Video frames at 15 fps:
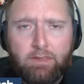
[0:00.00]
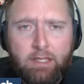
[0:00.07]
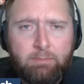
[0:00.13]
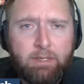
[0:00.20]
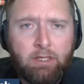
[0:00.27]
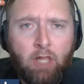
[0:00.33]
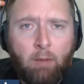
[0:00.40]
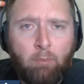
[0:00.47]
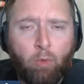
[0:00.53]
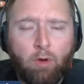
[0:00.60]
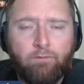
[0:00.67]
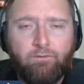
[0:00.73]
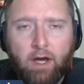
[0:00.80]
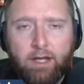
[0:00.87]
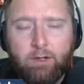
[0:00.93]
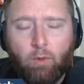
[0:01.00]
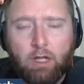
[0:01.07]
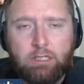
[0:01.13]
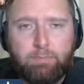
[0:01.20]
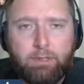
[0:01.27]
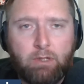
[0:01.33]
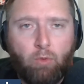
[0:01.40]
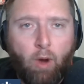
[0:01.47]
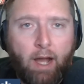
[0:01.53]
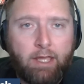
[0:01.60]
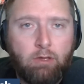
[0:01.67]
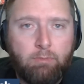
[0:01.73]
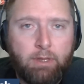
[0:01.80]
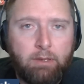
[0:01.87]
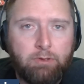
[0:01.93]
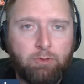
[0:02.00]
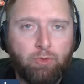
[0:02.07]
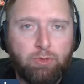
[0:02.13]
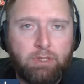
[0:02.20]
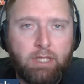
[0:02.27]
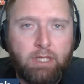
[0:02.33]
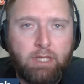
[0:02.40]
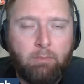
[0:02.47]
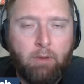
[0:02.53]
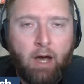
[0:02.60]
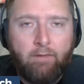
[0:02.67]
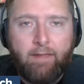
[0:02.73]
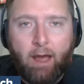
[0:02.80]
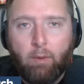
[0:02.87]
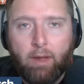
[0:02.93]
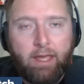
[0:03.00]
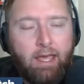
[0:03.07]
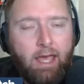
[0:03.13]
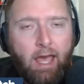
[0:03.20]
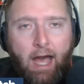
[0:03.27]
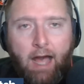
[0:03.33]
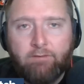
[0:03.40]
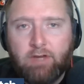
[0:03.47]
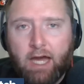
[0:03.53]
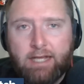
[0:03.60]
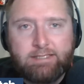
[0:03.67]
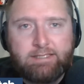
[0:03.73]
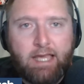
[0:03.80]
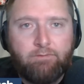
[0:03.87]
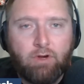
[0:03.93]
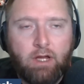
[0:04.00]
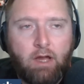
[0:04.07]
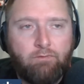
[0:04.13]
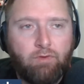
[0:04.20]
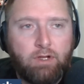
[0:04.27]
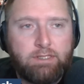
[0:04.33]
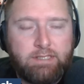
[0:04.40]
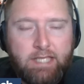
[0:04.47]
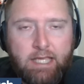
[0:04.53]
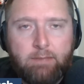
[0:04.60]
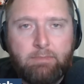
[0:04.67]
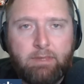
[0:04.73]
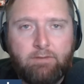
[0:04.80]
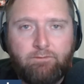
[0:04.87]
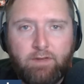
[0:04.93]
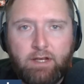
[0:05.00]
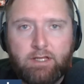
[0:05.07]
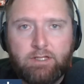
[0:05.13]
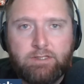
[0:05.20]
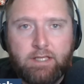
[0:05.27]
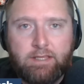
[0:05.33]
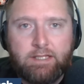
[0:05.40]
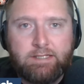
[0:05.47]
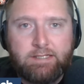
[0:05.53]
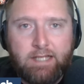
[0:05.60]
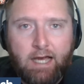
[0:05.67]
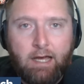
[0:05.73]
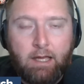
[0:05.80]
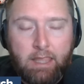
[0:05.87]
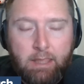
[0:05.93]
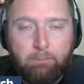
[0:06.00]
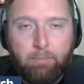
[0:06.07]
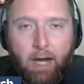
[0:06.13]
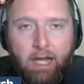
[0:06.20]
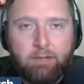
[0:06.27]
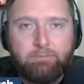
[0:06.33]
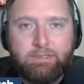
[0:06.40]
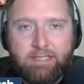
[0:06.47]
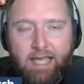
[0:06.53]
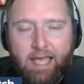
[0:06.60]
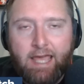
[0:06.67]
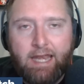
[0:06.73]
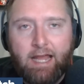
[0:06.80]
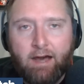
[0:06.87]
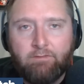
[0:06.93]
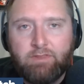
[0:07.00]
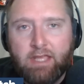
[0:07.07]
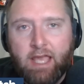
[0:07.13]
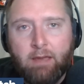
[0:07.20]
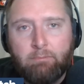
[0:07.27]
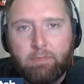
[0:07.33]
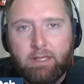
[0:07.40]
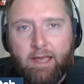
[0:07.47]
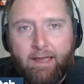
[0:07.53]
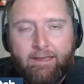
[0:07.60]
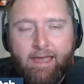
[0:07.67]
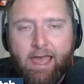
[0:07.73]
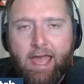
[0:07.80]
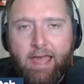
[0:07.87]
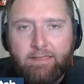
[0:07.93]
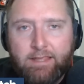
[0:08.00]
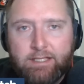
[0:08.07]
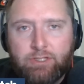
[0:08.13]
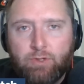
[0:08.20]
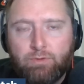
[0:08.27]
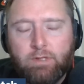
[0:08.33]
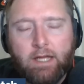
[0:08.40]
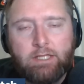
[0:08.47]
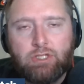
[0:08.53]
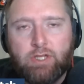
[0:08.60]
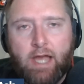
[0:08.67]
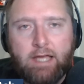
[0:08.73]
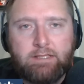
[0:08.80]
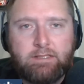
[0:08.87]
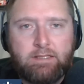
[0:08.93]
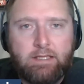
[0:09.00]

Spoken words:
I think it'd be a lot more fun to watch BYU and be able to root them on that way. I've got to say, for a team that finished in the bottom 10 of the NBA, this Utah Jazz